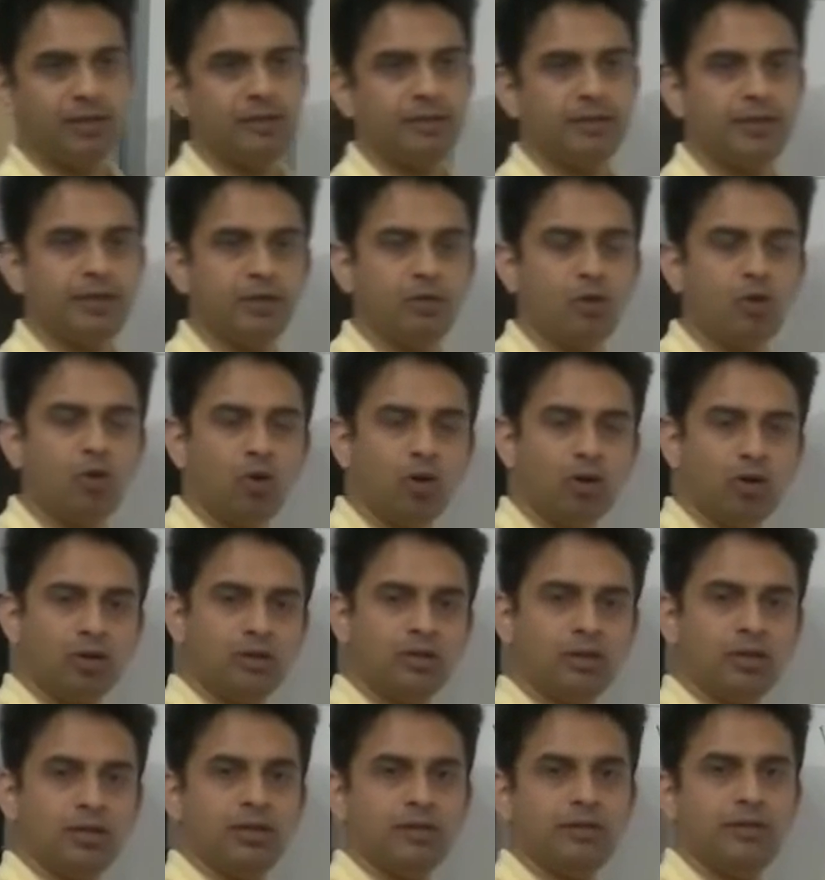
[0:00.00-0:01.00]
then
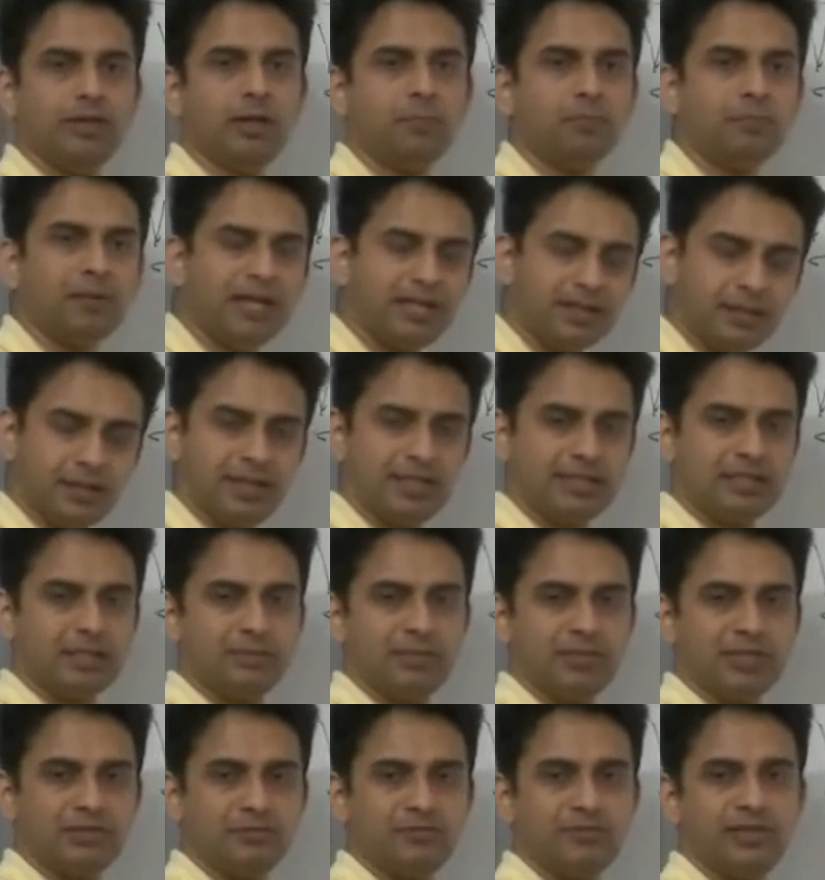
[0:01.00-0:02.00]
hold the updated
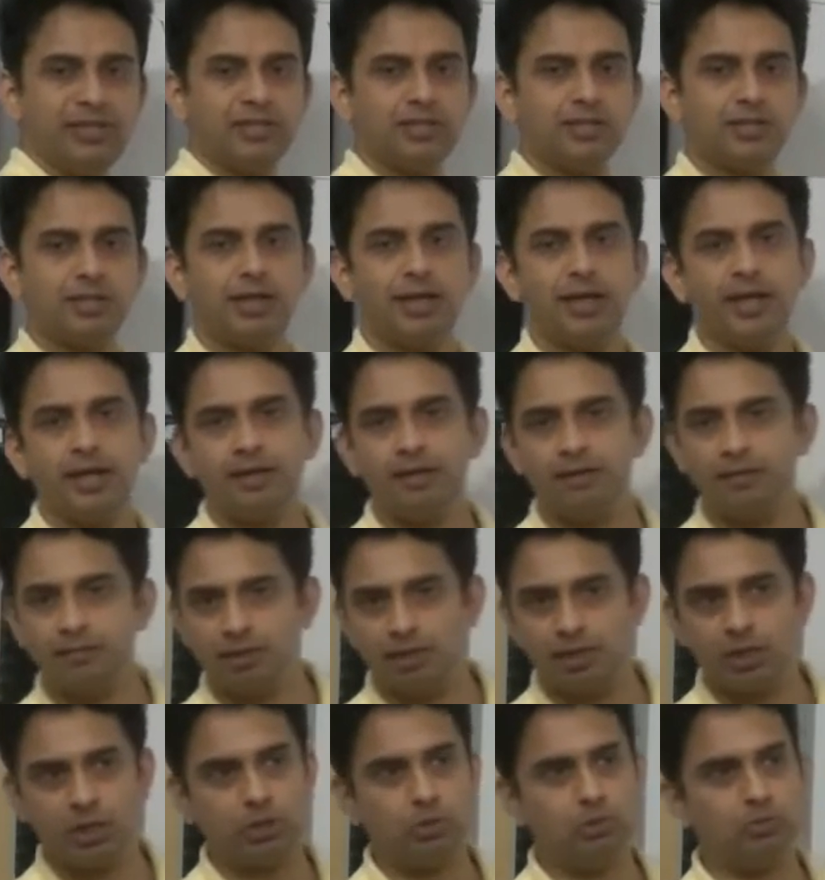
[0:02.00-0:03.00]
estimates fixed and
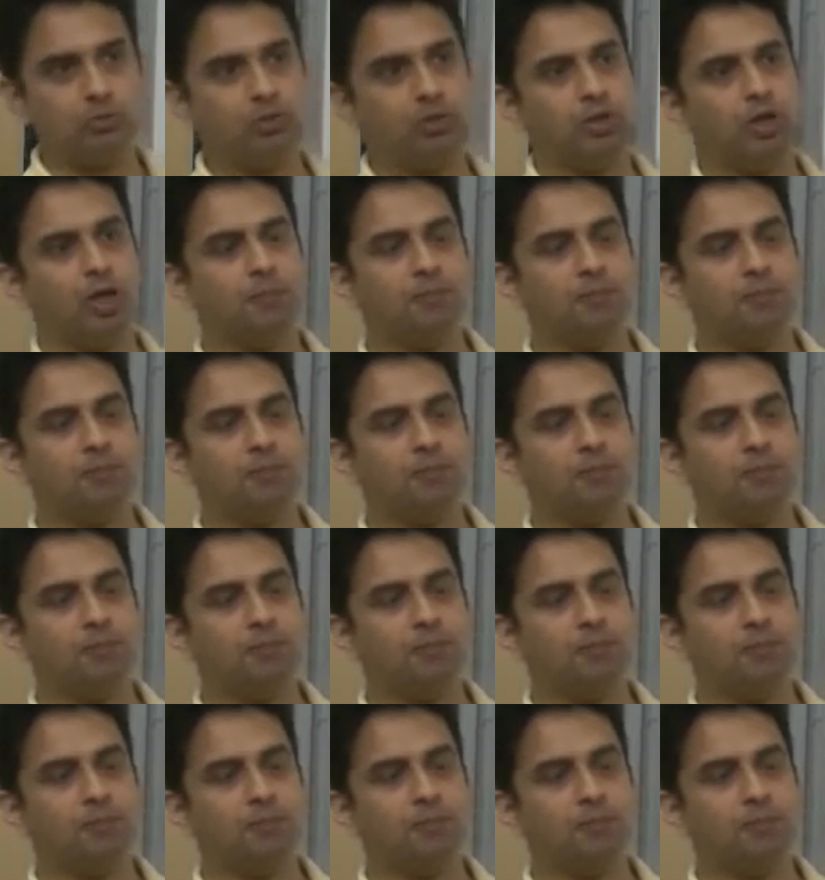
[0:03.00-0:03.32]
you know